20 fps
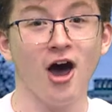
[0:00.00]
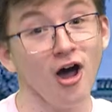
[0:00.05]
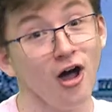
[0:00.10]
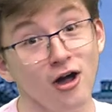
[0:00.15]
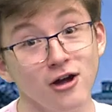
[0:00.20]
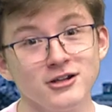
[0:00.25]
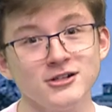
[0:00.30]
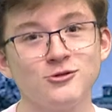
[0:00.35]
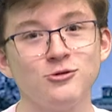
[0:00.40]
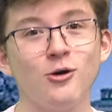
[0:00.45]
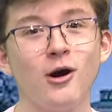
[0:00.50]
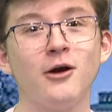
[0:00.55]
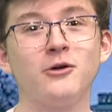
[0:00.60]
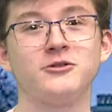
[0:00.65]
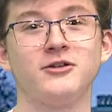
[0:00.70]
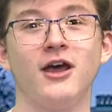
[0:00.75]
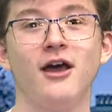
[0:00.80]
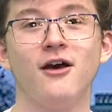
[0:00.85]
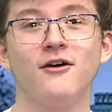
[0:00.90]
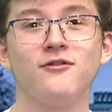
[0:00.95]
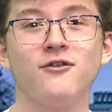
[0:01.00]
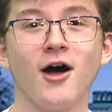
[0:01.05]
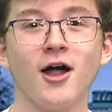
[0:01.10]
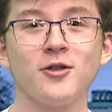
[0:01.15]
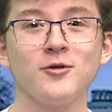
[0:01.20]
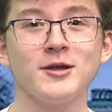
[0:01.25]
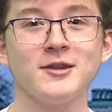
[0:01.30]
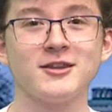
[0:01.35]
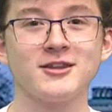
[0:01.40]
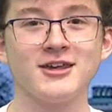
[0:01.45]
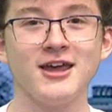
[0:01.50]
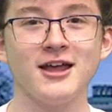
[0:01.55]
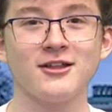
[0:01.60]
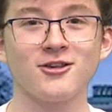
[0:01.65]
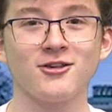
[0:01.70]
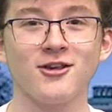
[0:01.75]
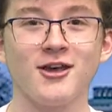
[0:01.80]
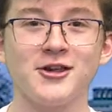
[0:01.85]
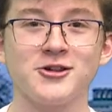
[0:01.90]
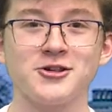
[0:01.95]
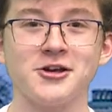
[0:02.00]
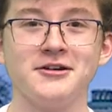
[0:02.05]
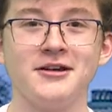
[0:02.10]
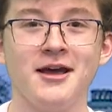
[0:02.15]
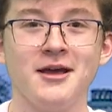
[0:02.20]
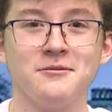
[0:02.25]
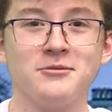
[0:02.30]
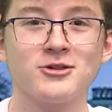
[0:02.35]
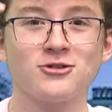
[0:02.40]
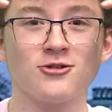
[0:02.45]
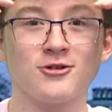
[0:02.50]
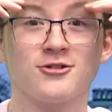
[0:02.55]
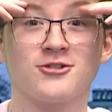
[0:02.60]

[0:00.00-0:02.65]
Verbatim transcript: Unquote. Following this cancellation, Mr.